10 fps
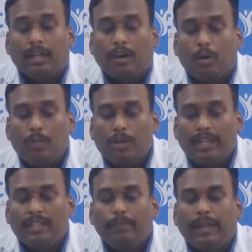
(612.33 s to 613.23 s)
Tau
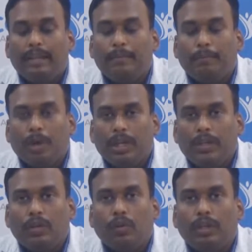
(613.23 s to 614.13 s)
proteins play an
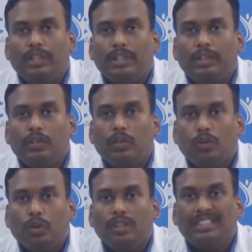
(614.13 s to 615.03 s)
important role in the
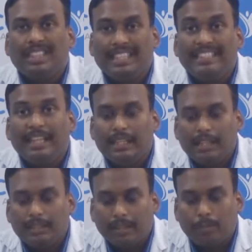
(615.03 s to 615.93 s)
neuron's
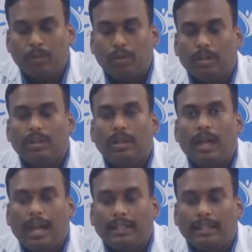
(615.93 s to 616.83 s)
internal support
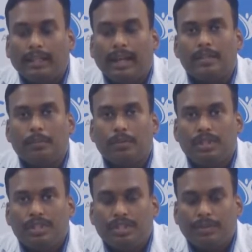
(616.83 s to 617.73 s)
and the transport
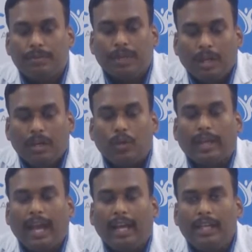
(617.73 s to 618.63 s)
system to
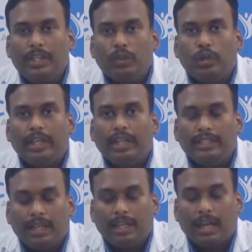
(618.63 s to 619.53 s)
carry
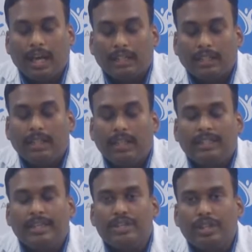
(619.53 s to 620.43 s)
nutrients and other
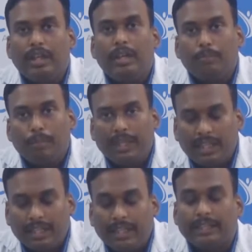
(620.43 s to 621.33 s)
essential
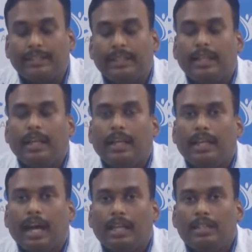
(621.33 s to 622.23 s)
materials.
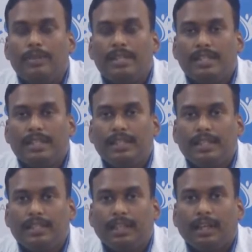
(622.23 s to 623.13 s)
In Alzheimer's
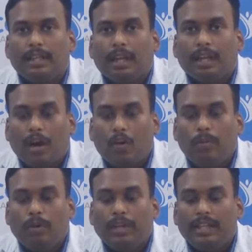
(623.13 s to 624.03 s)
disease, the tau
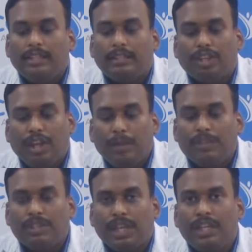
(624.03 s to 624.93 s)
proteins shape,
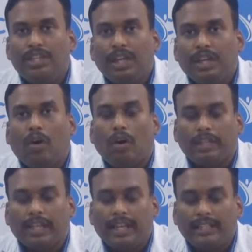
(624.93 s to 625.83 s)
change, and
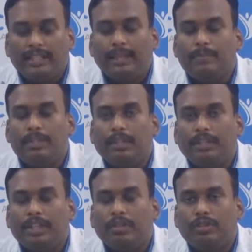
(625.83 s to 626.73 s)
organize themselves
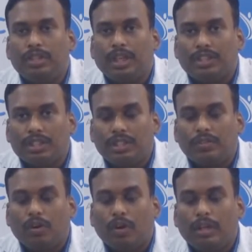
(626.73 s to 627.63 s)
into structures
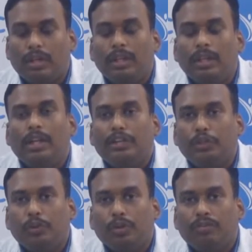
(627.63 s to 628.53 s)
called
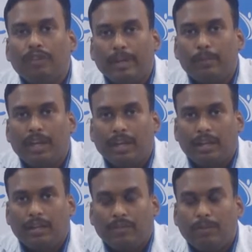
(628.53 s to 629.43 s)

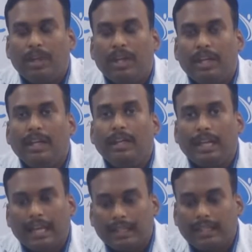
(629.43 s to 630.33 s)
neurofibrillary
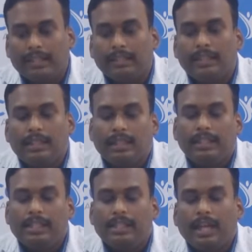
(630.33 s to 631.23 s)
tangles.
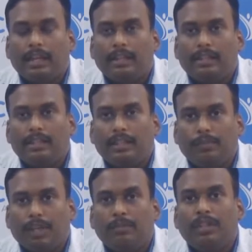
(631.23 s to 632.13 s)
These tangles
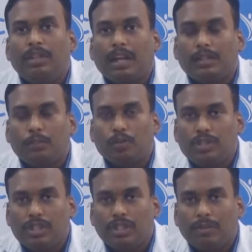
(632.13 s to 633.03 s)
disrupt the transport
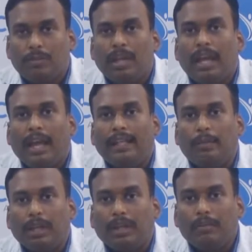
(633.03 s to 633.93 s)
system and they
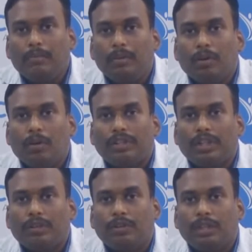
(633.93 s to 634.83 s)
become
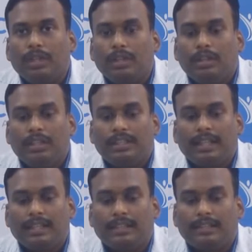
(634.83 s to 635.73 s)
toxic to the
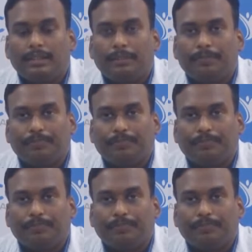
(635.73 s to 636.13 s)
cells.